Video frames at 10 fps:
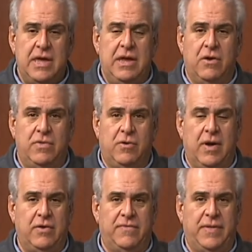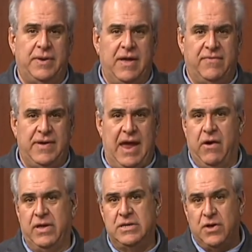here in the greater Philadelphia
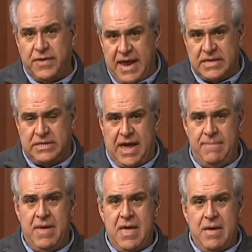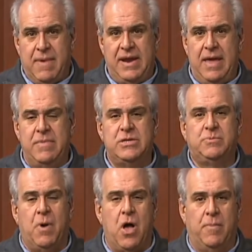area. Until the next time, my name is
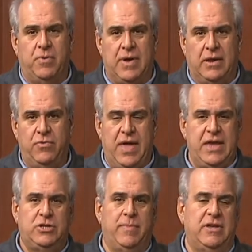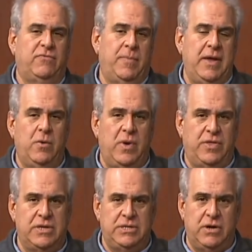Paul Perrello. Thanks so much for being with
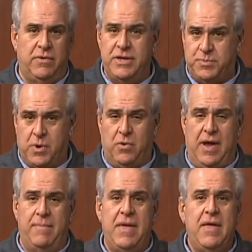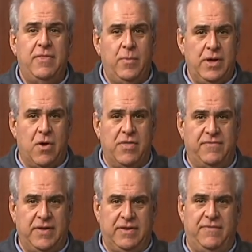us here on this program that we call The Philly